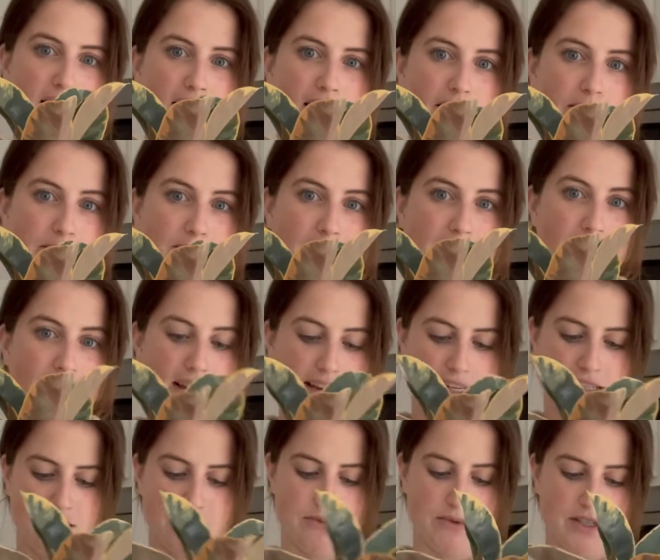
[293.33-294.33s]
um,
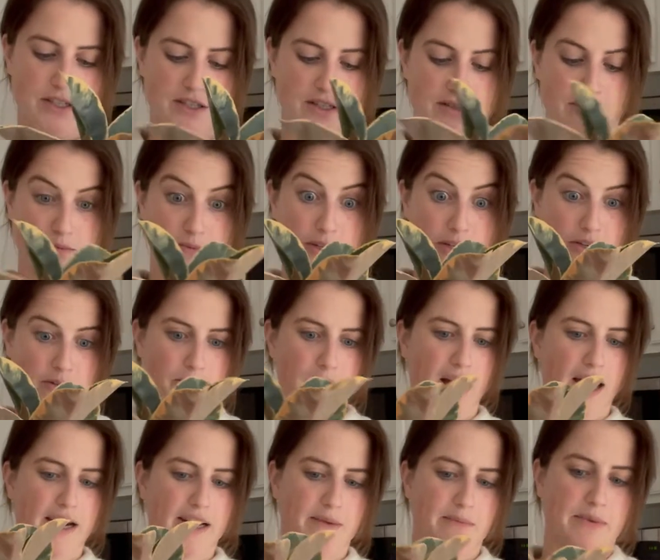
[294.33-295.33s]
size when you're, when you're
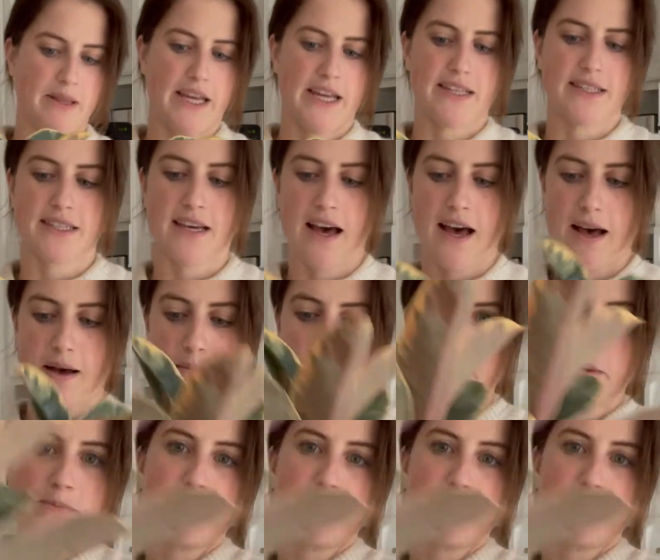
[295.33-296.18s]
potting plants up.